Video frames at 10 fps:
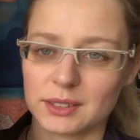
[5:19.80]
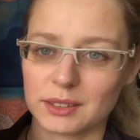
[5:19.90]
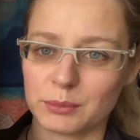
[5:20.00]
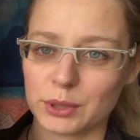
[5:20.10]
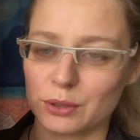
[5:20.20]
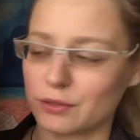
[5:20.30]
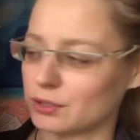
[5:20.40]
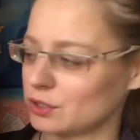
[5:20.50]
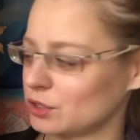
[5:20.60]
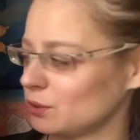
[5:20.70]
beautiful
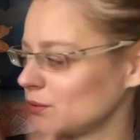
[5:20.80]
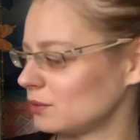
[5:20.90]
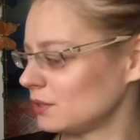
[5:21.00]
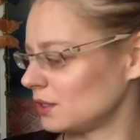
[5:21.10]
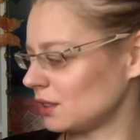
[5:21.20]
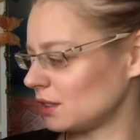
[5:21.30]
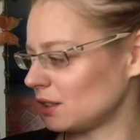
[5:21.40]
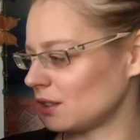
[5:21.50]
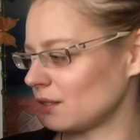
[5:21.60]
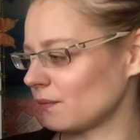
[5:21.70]
too
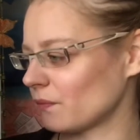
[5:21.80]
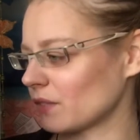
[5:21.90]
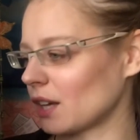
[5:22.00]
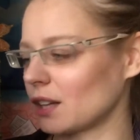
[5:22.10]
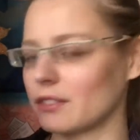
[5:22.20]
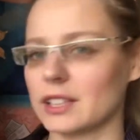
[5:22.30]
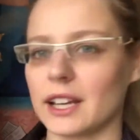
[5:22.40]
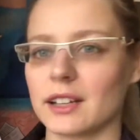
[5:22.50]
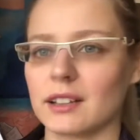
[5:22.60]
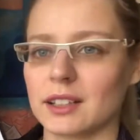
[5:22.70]
I love it
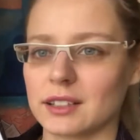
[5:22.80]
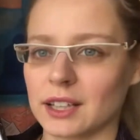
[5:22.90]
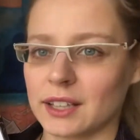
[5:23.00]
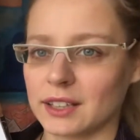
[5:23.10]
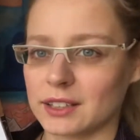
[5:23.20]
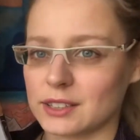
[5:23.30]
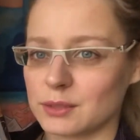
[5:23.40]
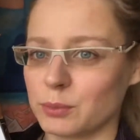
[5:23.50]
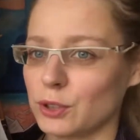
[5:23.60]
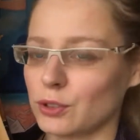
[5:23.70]
and it, it is
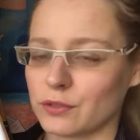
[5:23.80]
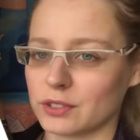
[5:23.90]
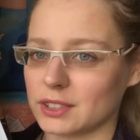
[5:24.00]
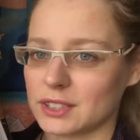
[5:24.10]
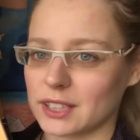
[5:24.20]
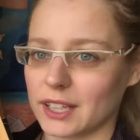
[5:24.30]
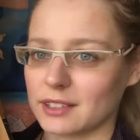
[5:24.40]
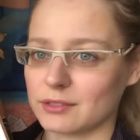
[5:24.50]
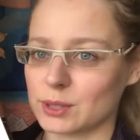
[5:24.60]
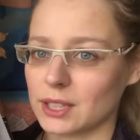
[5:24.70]
beautiful inside
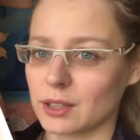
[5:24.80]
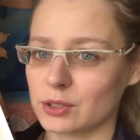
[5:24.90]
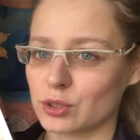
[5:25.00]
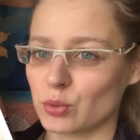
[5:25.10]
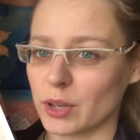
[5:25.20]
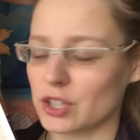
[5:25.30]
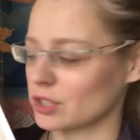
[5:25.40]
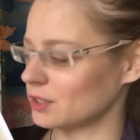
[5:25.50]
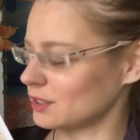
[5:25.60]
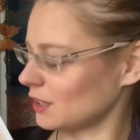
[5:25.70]
there's
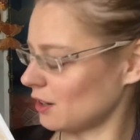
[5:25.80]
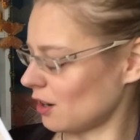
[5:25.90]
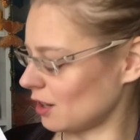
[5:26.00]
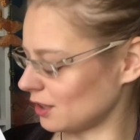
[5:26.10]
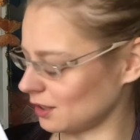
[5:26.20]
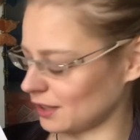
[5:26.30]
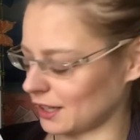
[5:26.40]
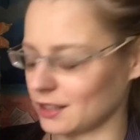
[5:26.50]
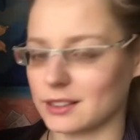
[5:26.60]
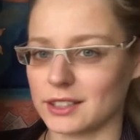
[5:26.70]
illustrations and all
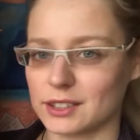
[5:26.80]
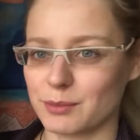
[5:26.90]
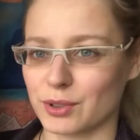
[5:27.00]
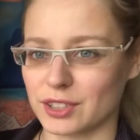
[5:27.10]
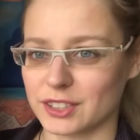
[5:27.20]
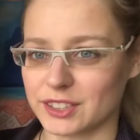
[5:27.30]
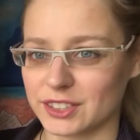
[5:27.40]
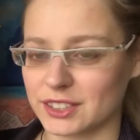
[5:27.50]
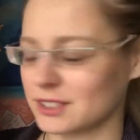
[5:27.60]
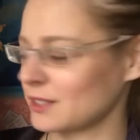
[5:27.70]
like these borders